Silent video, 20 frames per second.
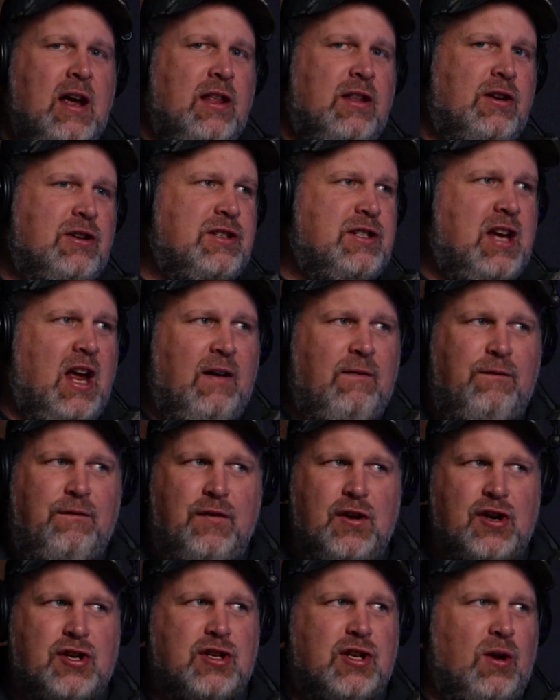There's dead
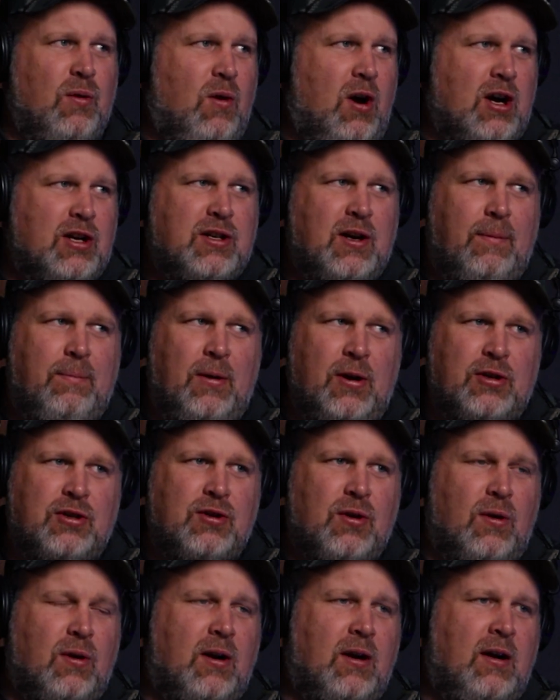fish that wash up on
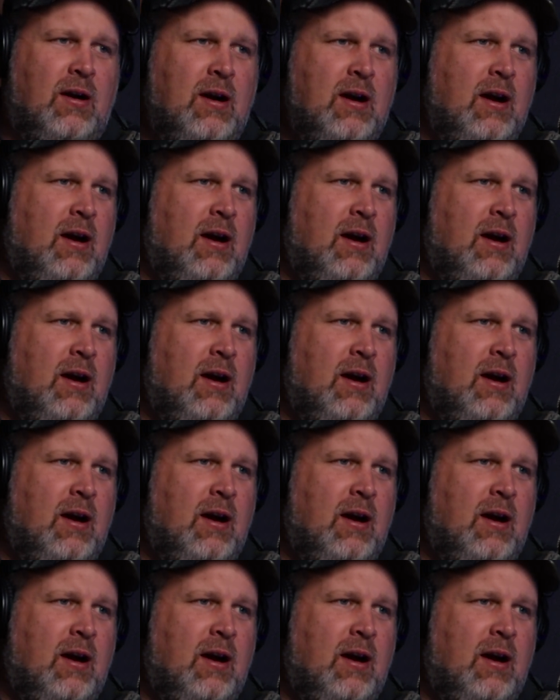shore.